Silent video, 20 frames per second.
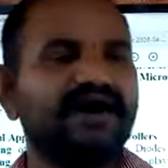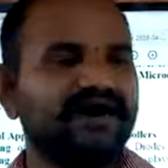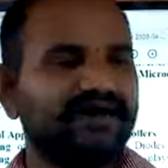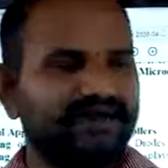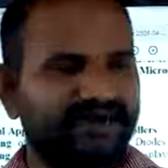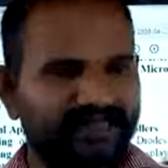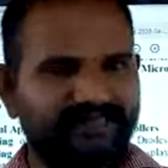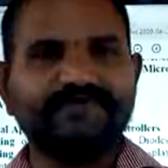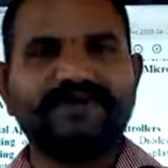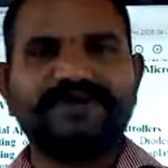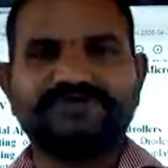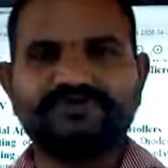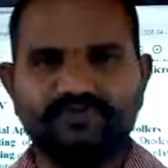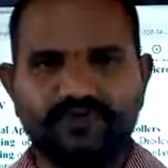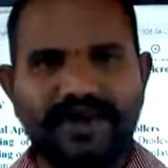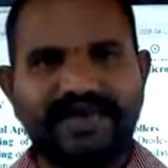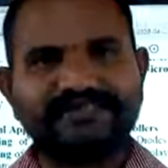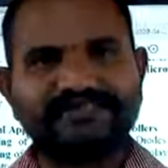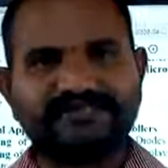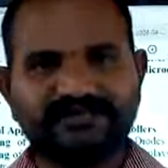respective
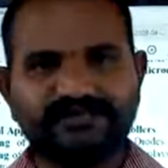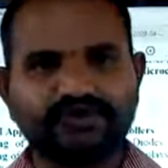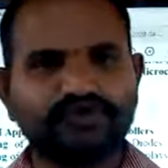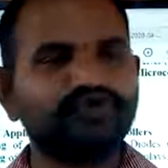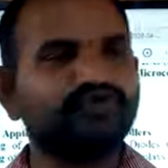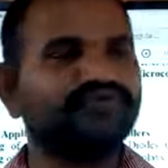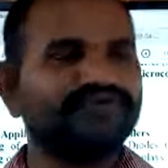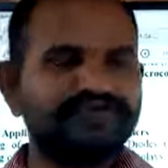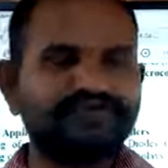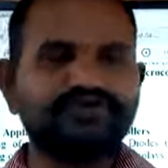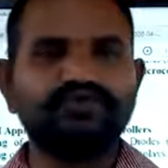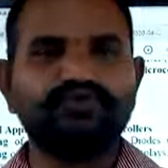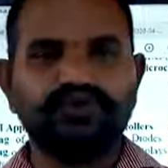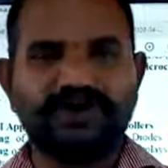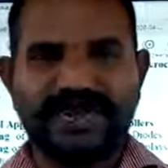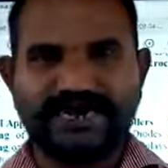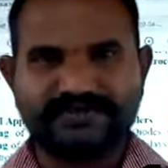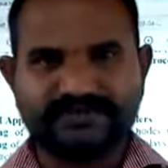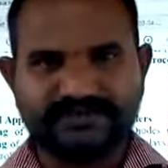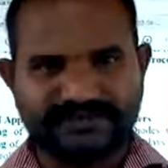ICs to which you would
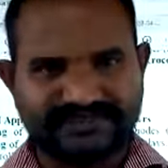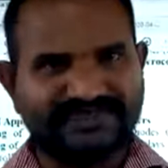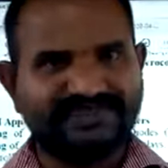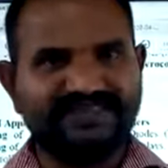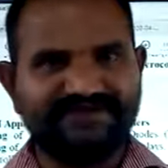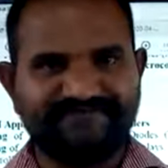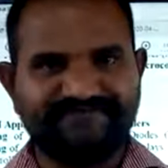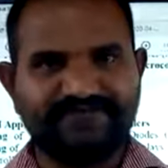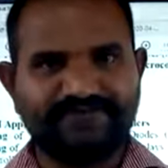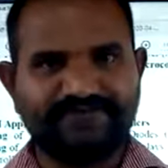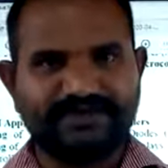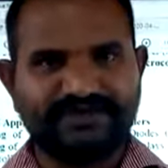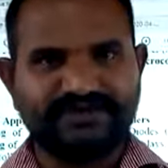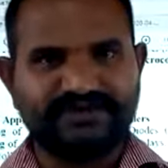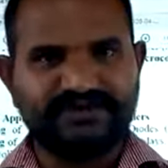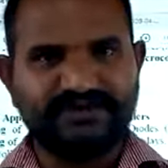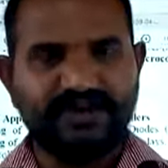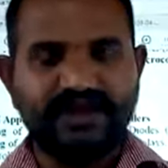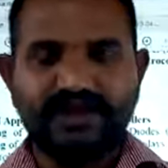like to send the information,